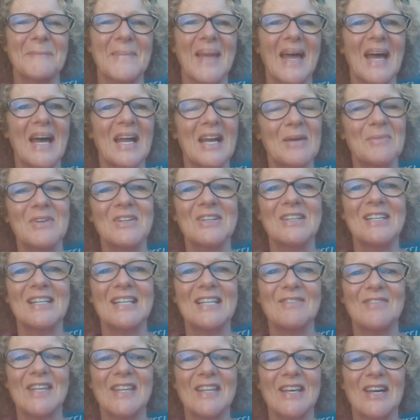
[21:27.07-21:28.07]
And I'm going to
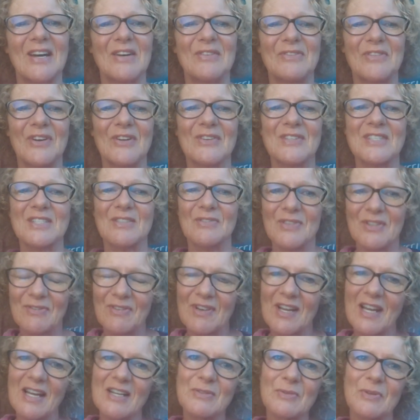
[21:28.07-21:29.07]
leave it there, folks. If you've
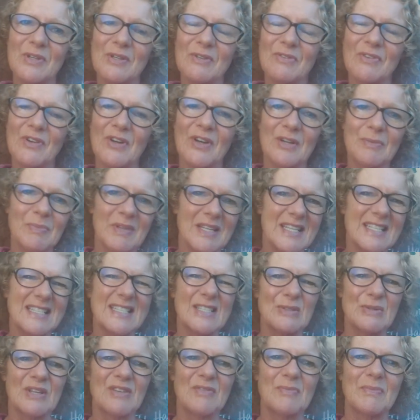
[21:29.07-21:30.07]
liked what you've heard, please
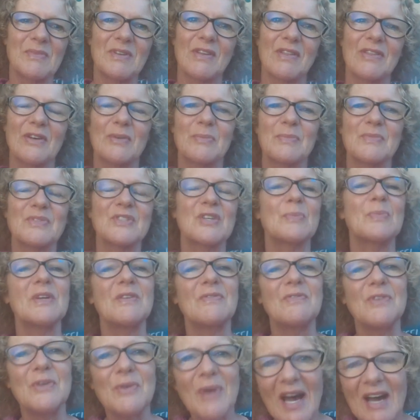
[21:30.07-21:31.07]
do give me a thumbs up.
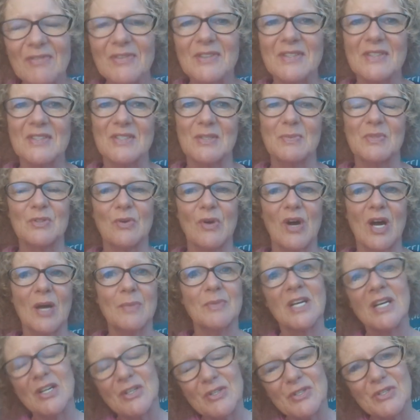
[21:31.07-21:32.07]
If you haven't
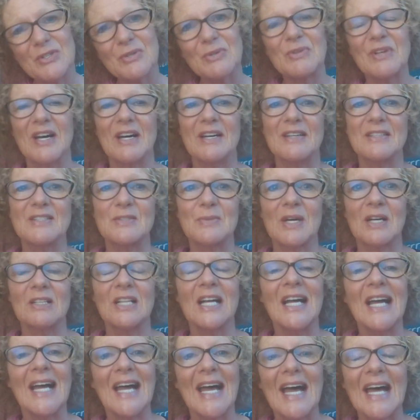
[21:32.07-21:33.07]
subscribed, do that as well.
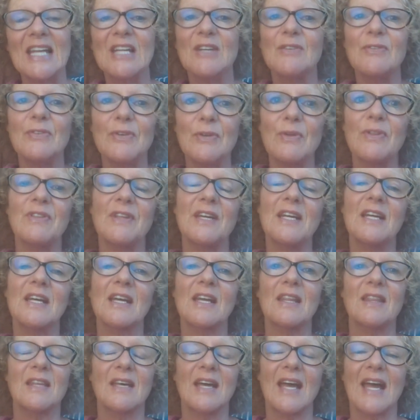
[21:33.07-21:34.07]
And if you think
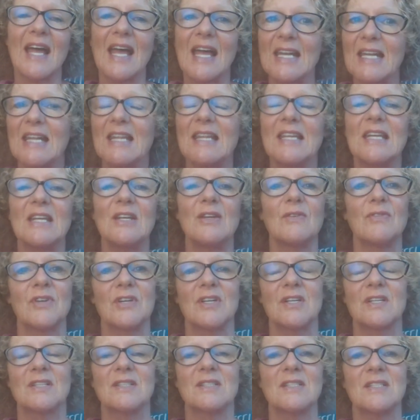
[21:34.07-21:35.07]
that anything you've
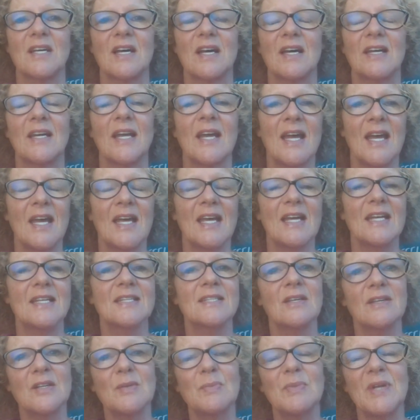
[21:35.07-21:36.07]
heard today is
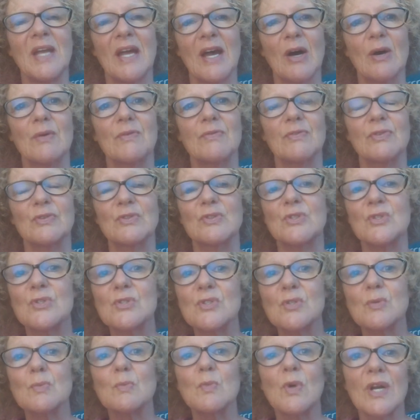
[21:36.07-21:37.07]
going to be helpful to
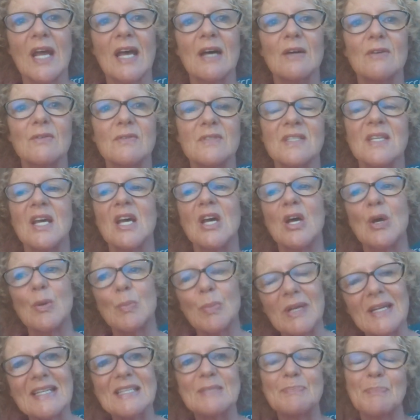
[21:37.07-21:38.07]
someone else,
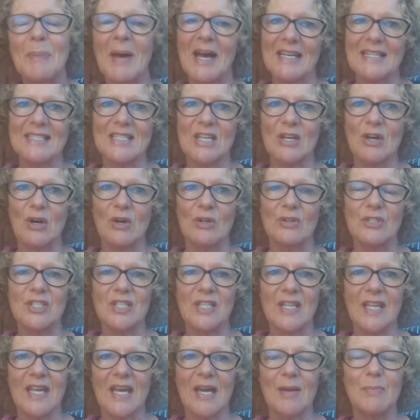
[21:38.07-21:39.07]
please pass it on
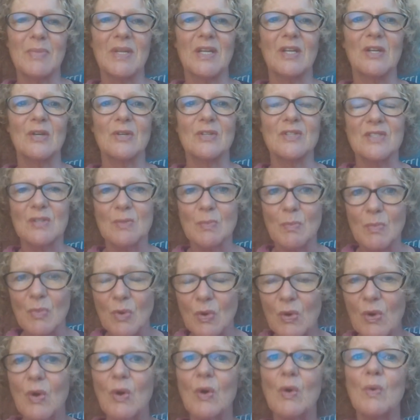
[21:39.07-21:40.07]
to them because the
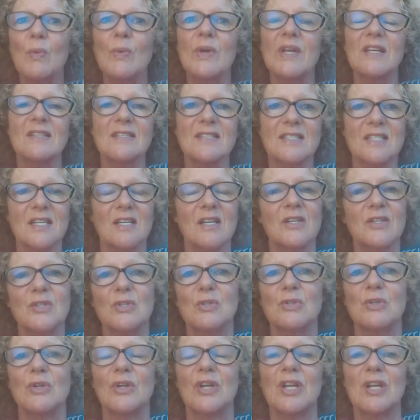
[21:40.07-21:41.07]
more we can start
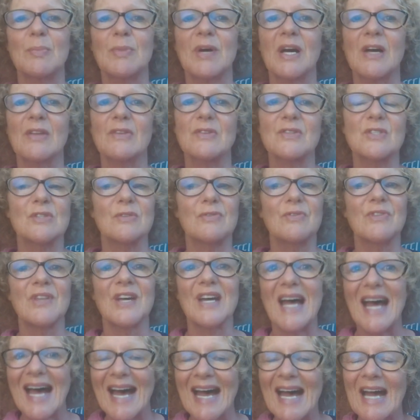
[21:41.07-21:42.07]
talking about the stuff that
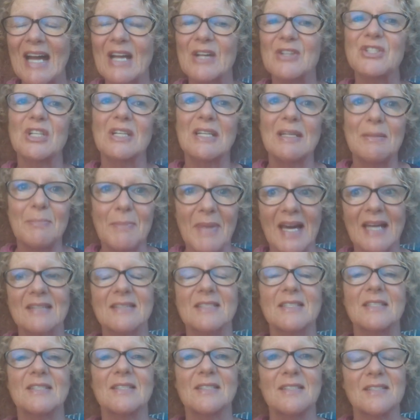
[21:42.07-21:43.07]
actually
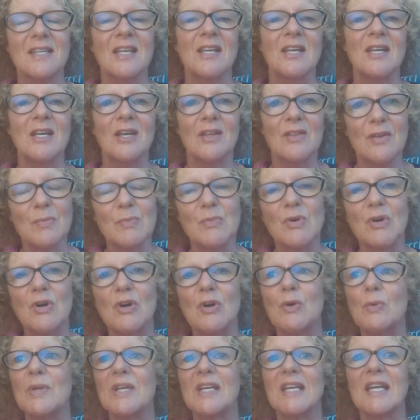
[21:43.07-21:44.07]
matters, the
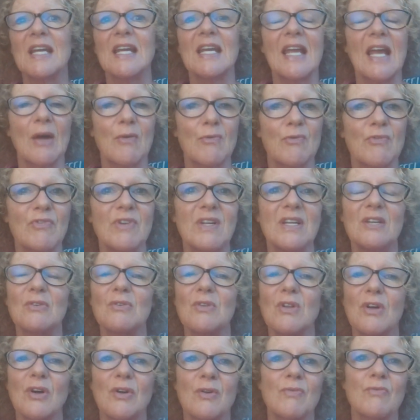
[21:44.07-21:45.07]
more we can get
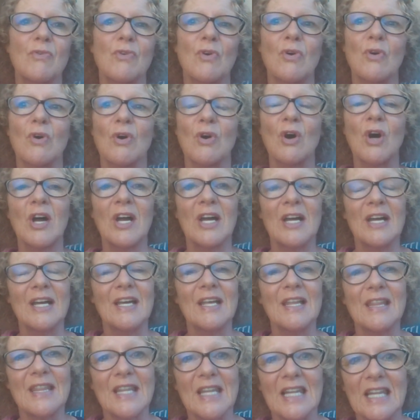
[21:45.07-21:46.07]
real and raw,
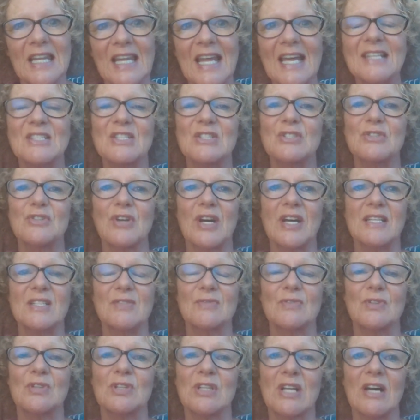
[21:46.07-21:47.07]
the less
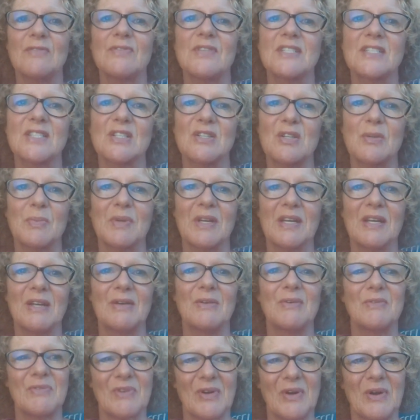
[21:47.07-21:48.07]
stressful life is going to be
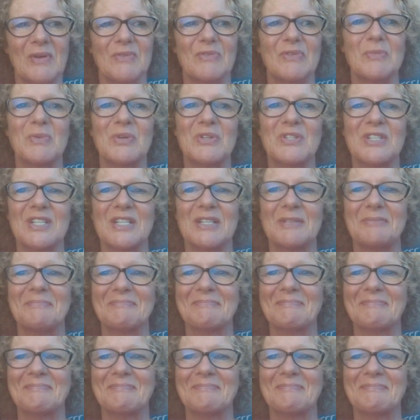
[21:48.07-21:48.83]
for everybody.